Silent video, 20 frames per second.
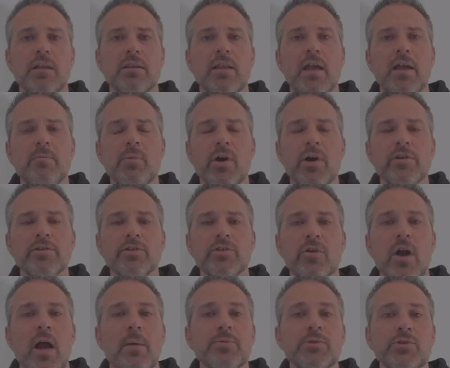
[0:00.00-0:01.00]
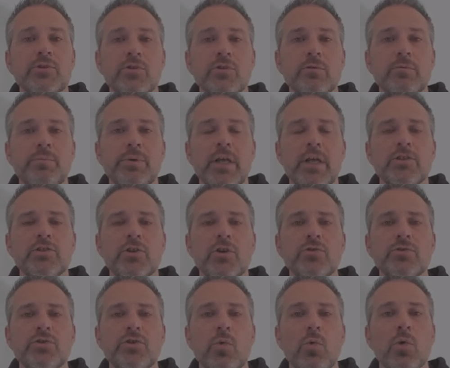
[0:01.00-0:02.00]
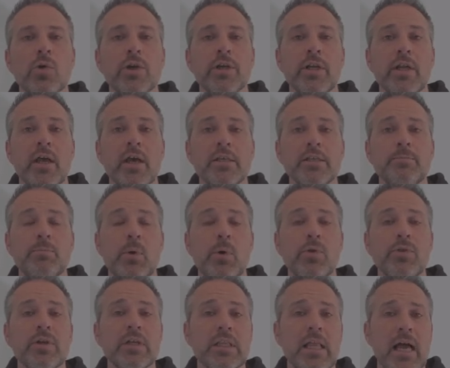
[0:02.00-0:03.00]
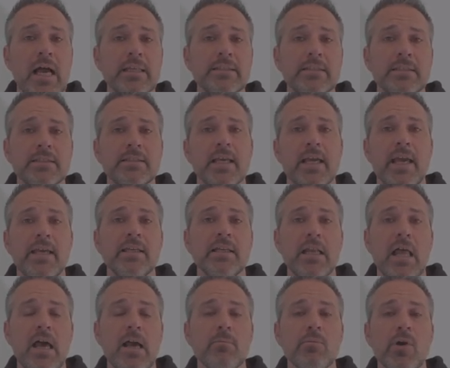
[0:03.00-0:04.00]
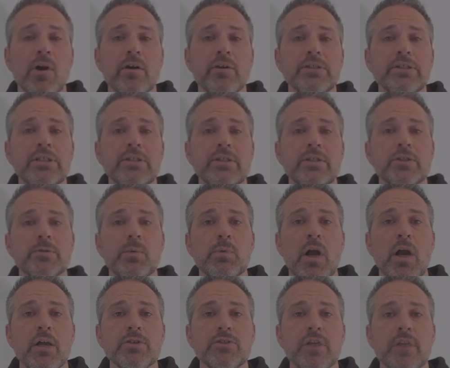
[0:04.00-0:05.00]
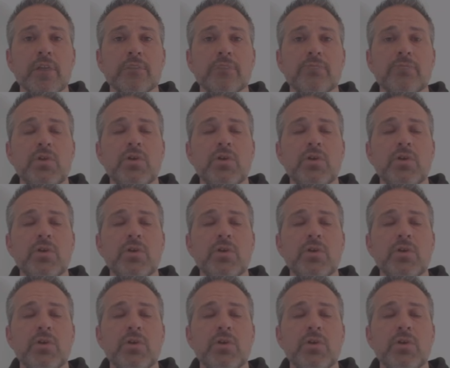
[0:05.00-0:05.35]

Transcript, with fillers: Libraries are optional, but I chose to organize both classes and libraries in this project.